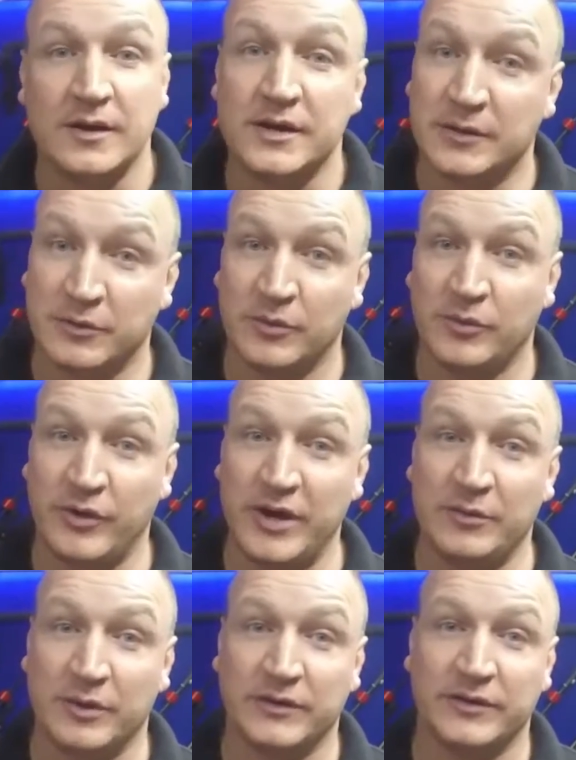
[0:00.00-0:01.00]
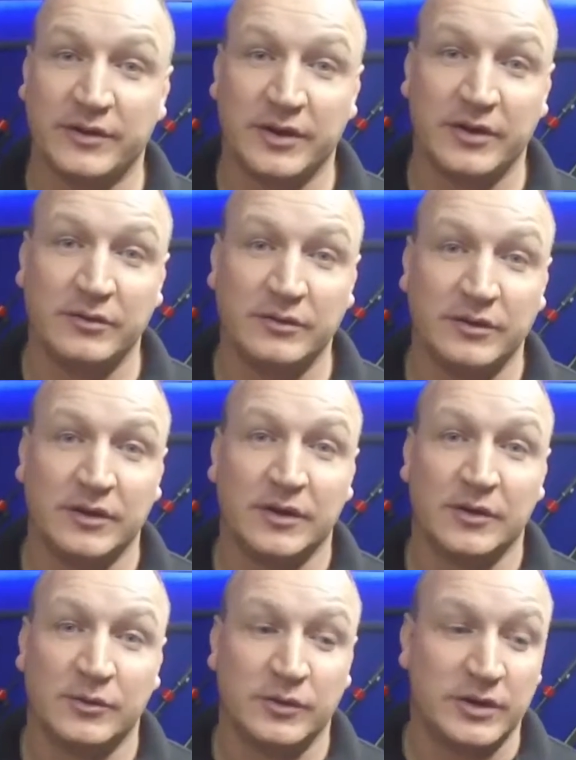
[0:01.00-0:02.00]
Now what we really wanted to do
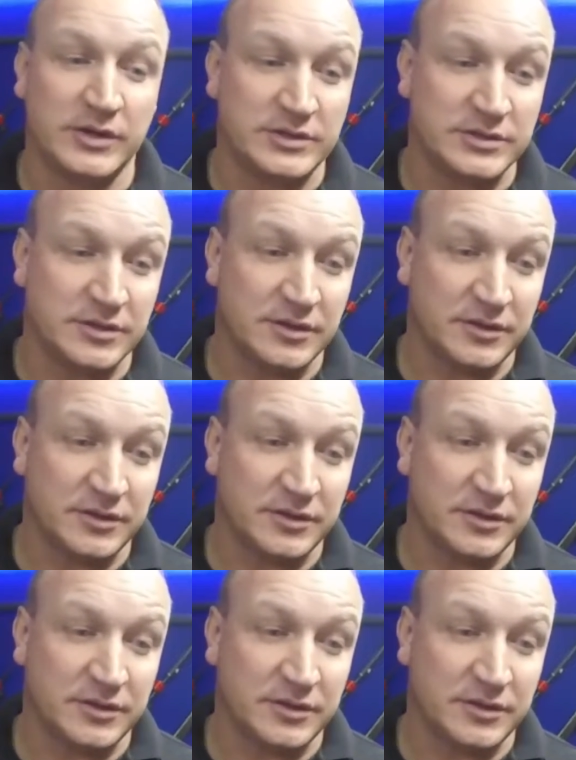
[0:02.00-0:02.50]
was